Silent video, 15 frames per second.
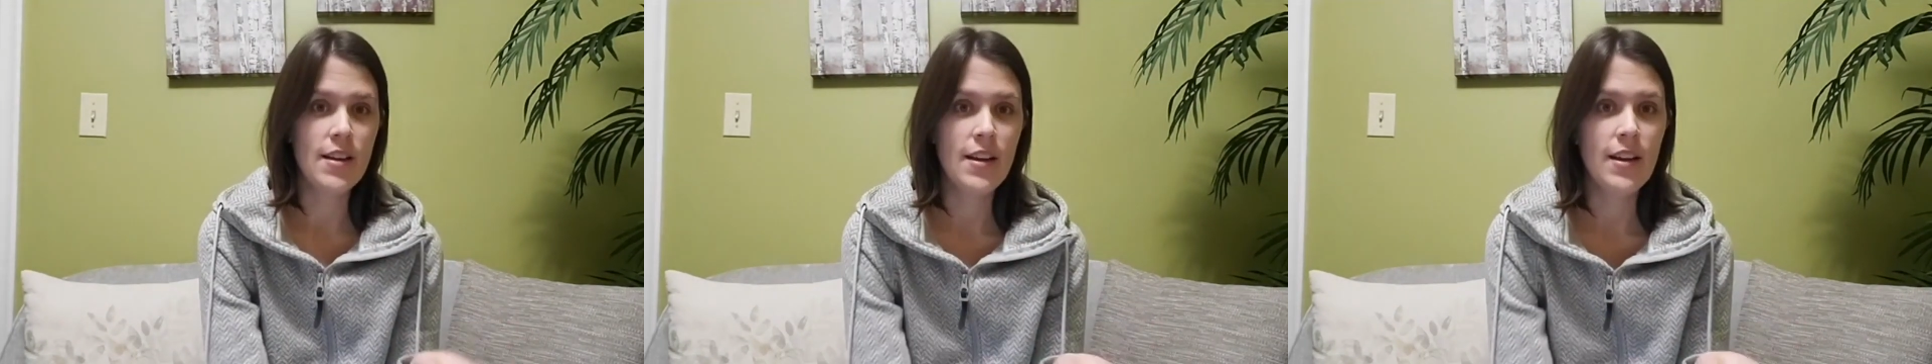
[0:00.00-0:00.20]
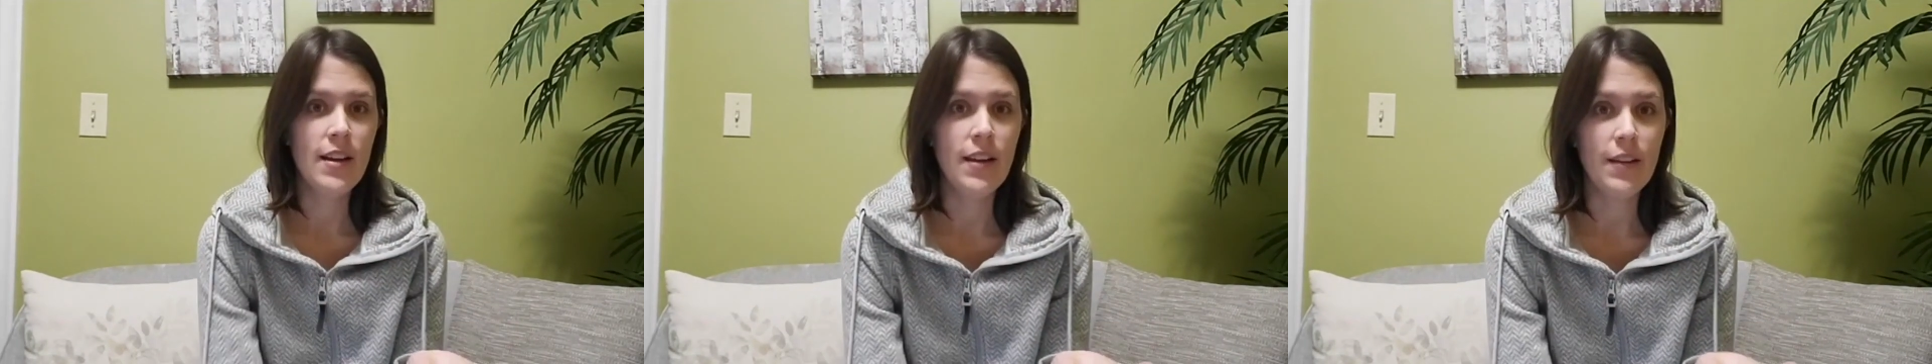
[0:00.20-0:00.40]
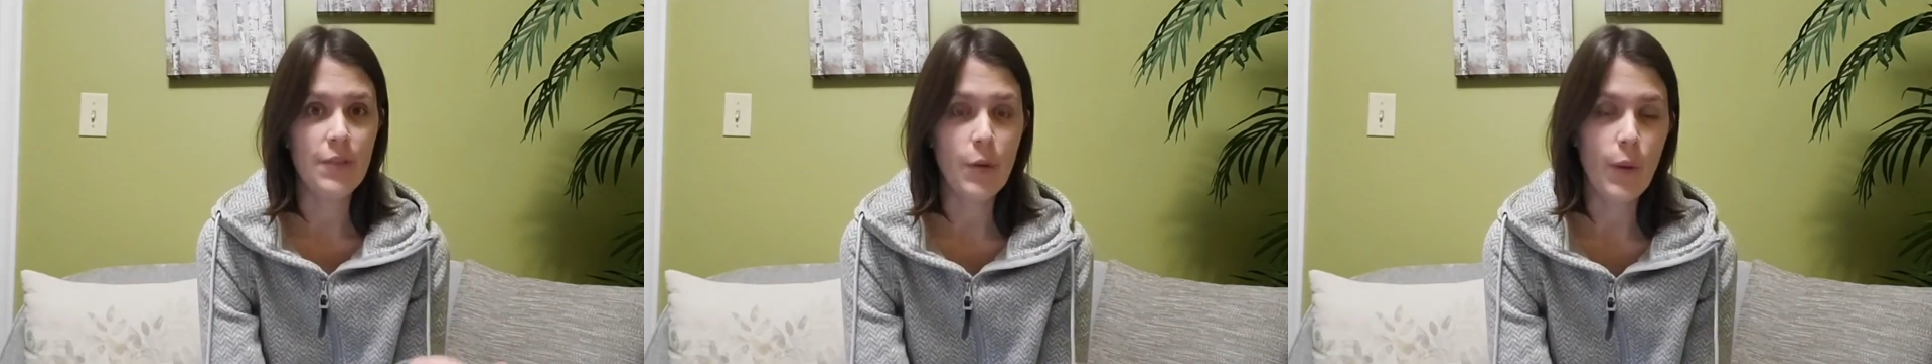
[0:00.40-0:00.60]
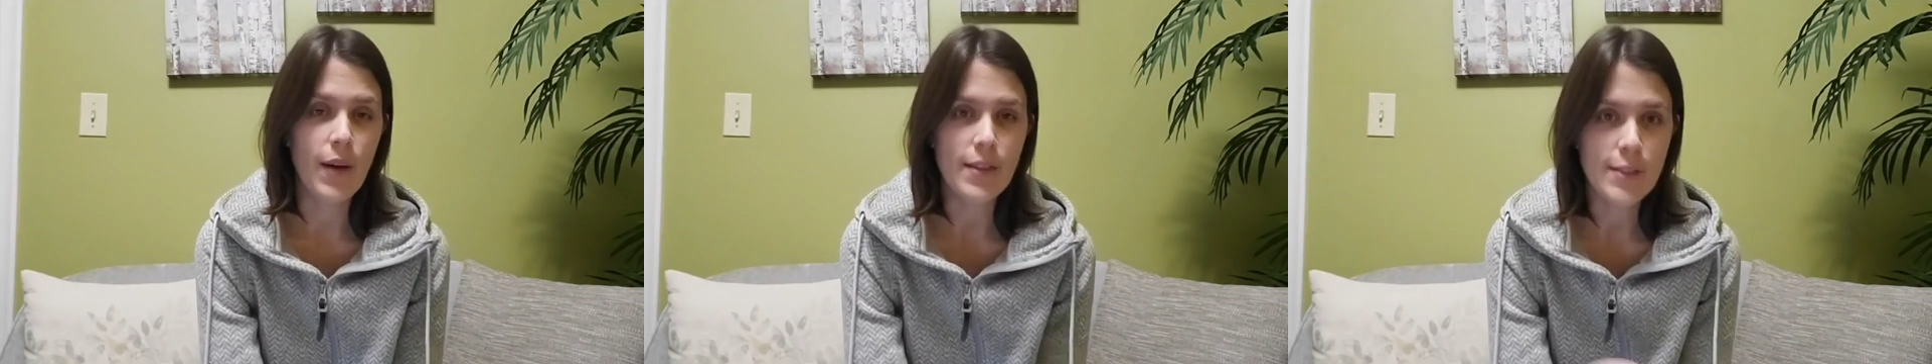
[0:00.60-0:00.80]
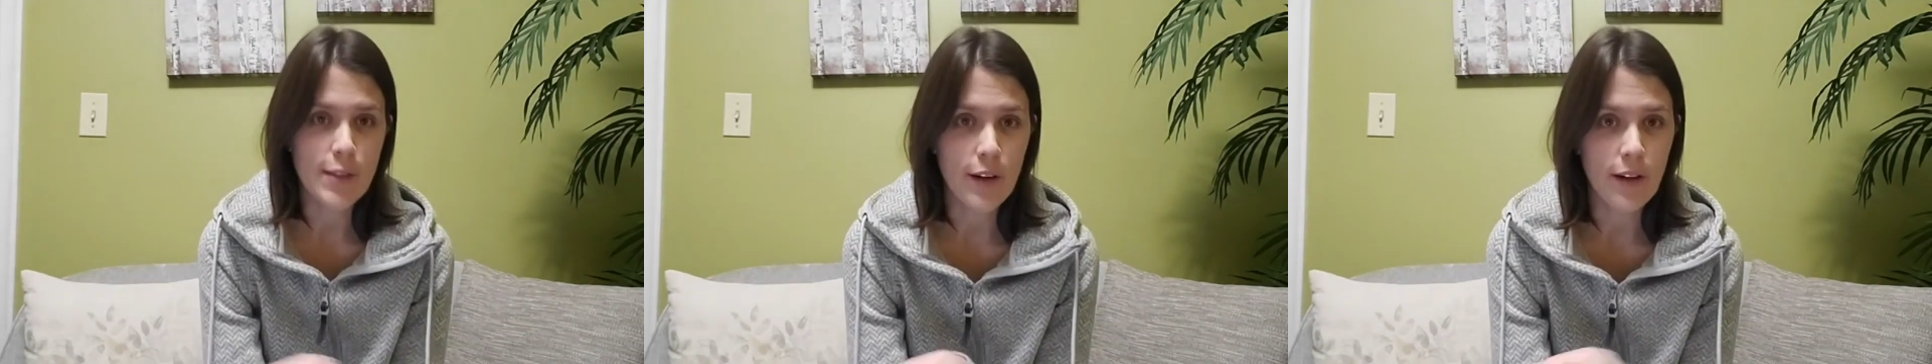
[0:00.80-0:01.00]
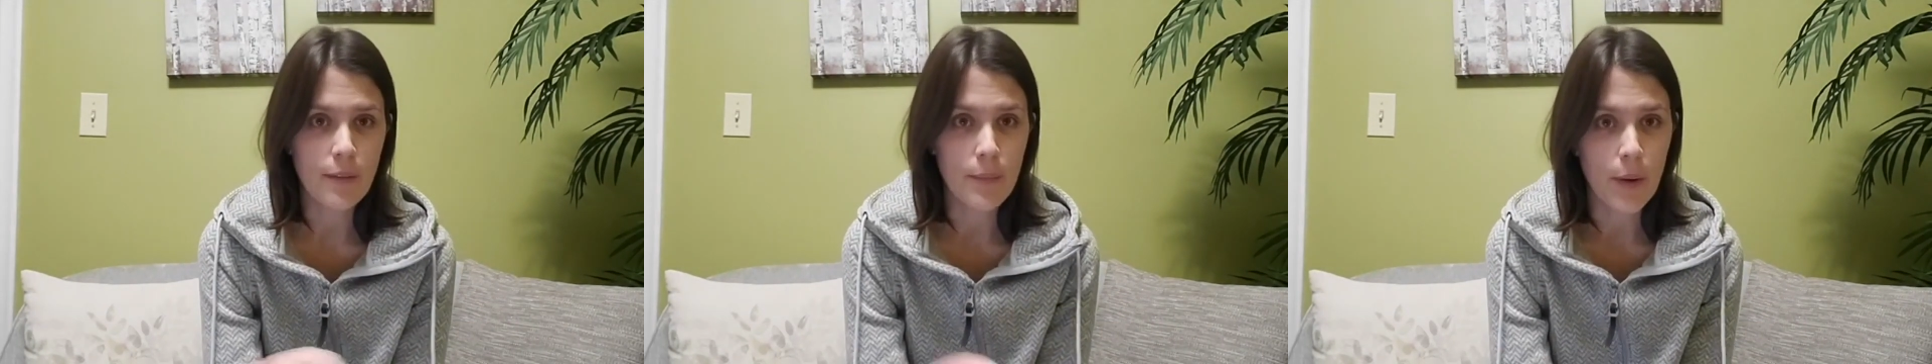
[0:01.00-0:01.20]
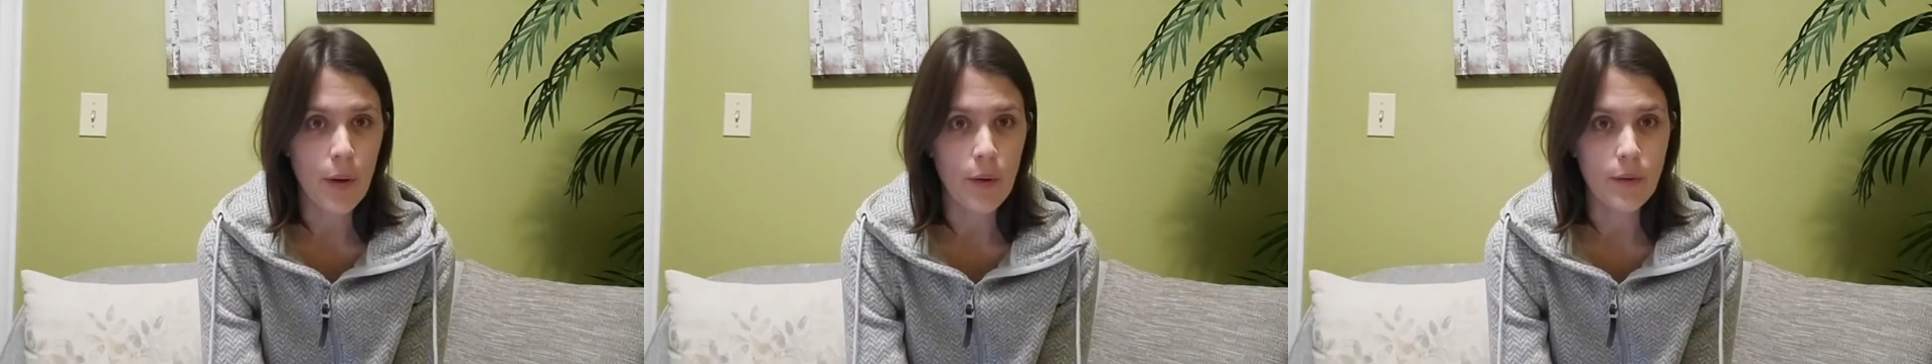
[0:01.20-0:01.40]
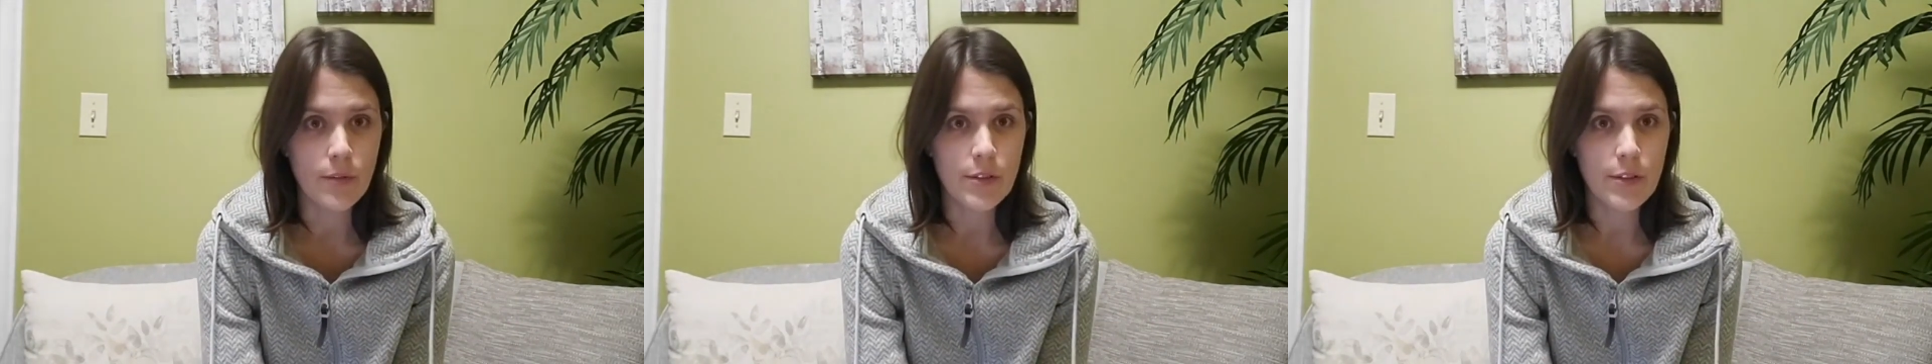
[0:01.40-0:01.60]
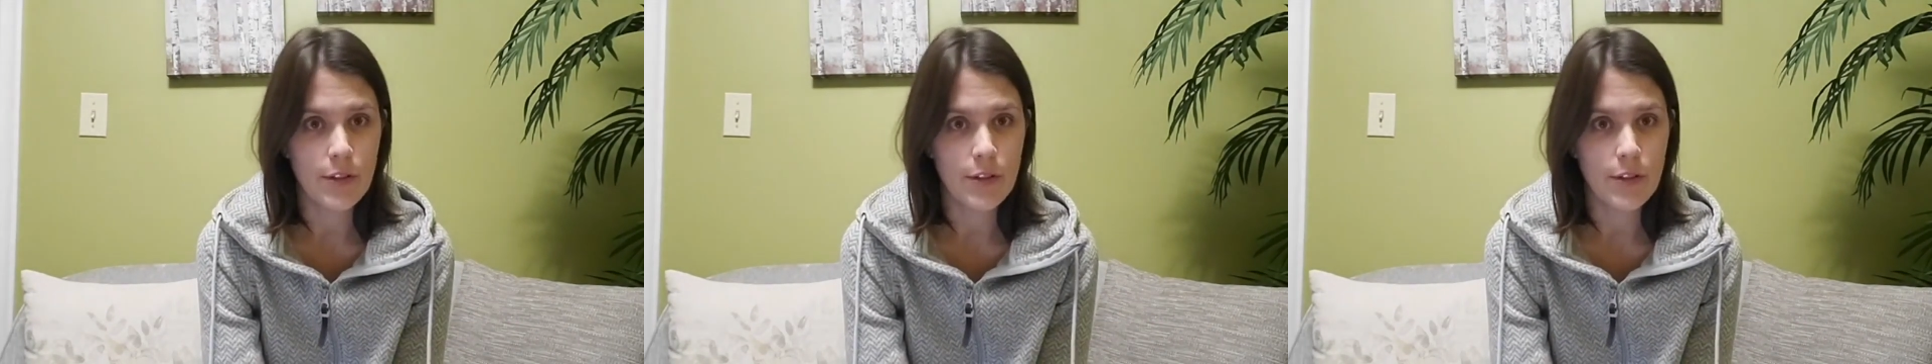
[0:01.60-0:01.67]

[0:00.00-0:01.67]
if you want strong bones, drink